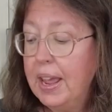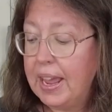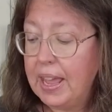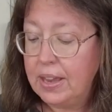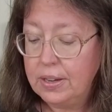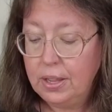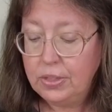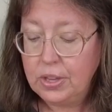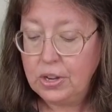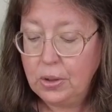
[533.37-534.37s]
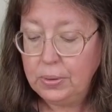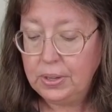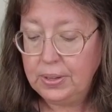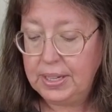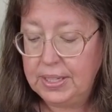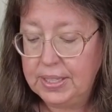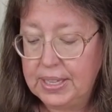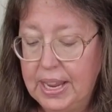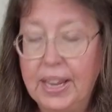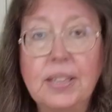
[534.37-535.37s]
And the note you need to
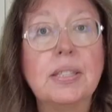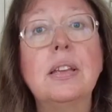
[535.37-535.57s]
say is